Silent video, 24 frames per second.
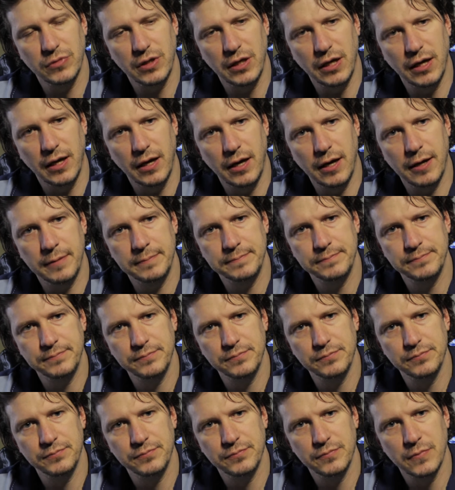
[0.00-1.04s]
Yeah. I
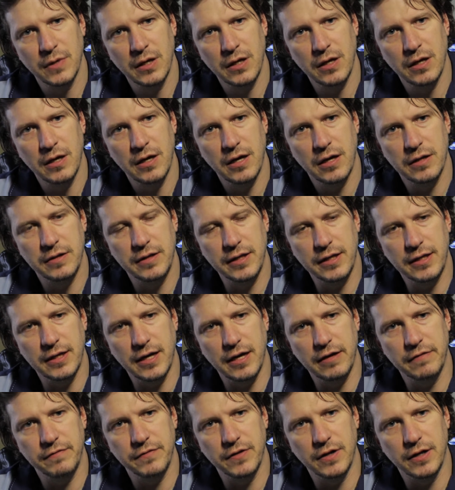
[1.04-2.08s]

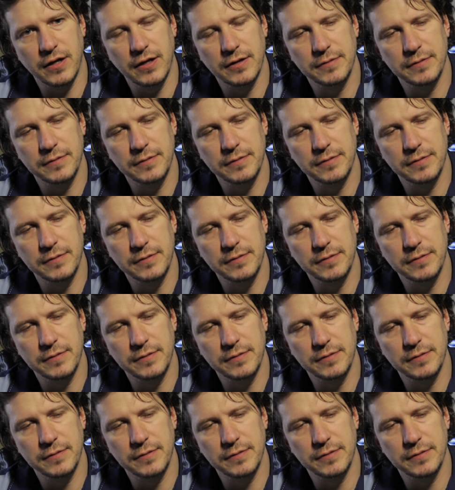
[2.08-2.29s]
think I've...